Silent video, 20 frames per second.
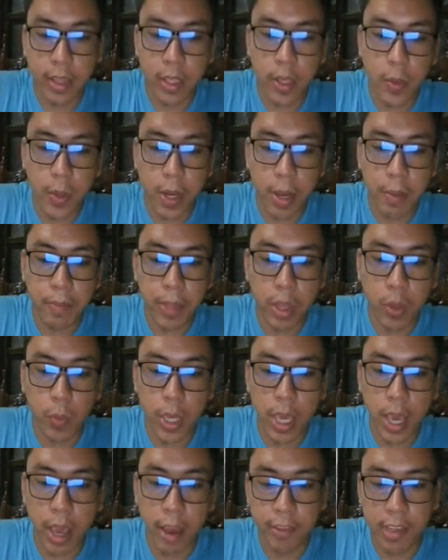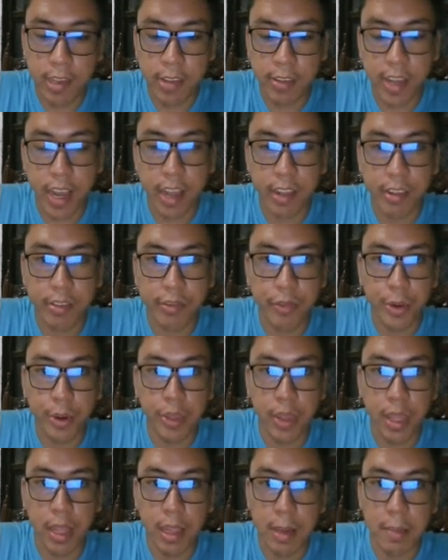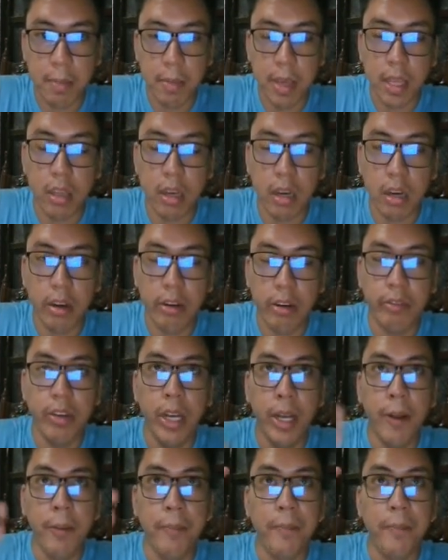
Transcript: theorem that we have discussed for the limit of